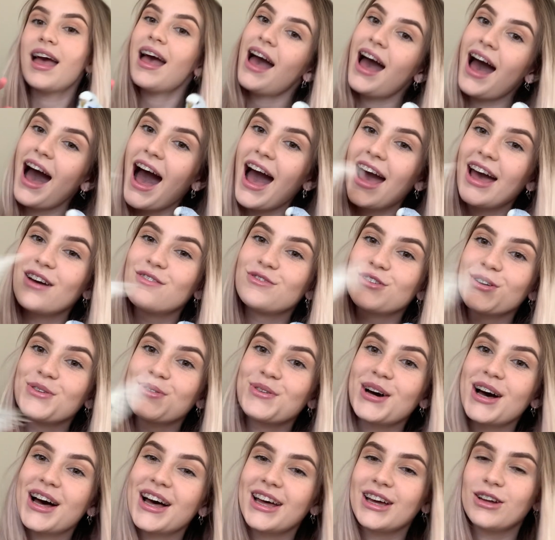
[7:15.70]
Hi,
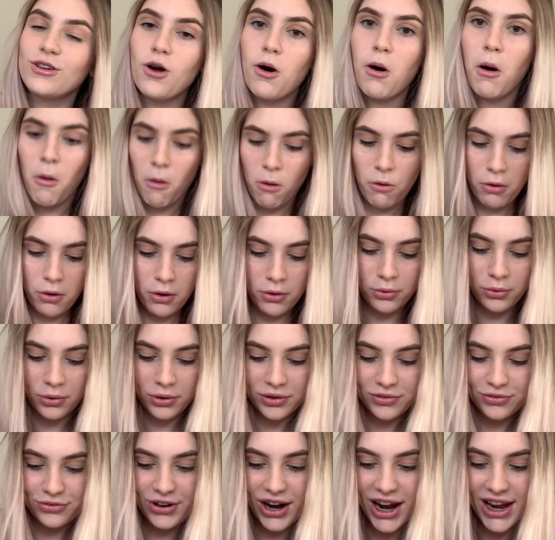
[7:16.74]
everyone. Oh,
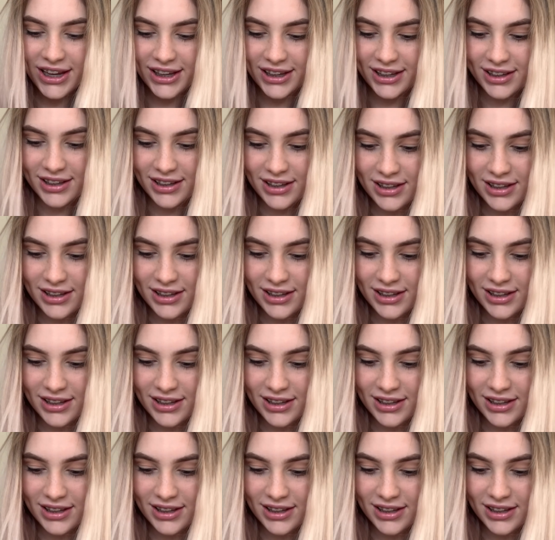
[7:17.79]
Frank!